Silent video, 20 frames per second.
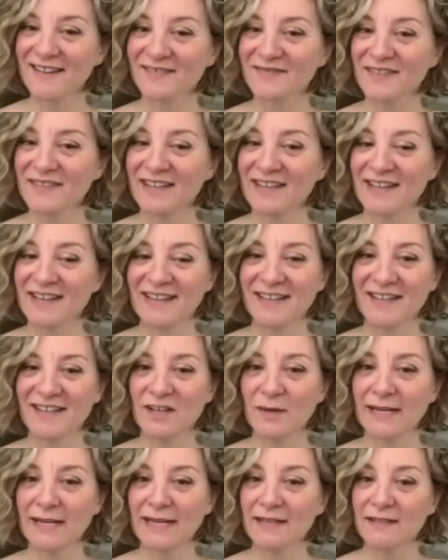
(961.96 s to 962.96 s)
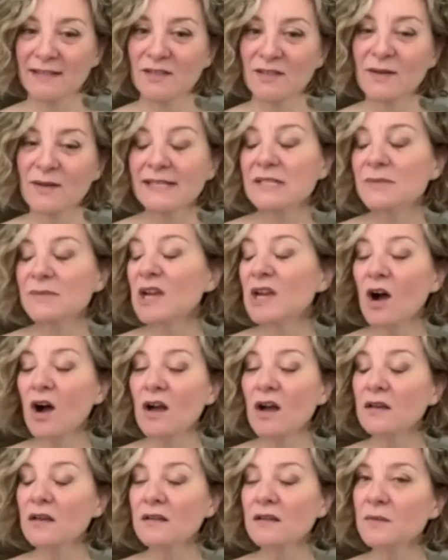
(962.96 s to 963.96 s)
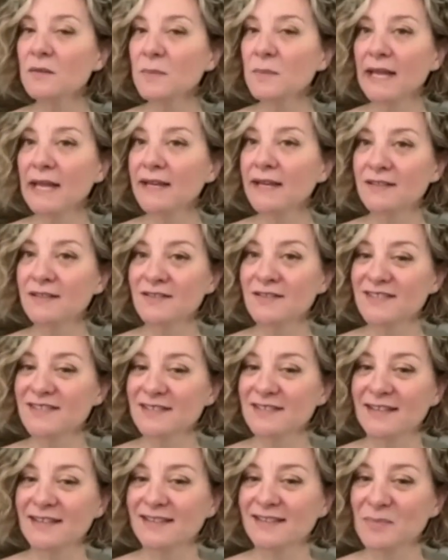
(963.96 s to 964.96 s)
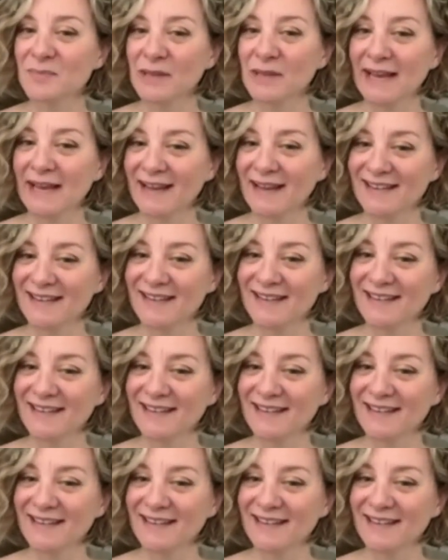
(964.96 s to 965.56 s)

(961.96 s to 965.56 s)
fun. I agree. You get to be all the players in the play.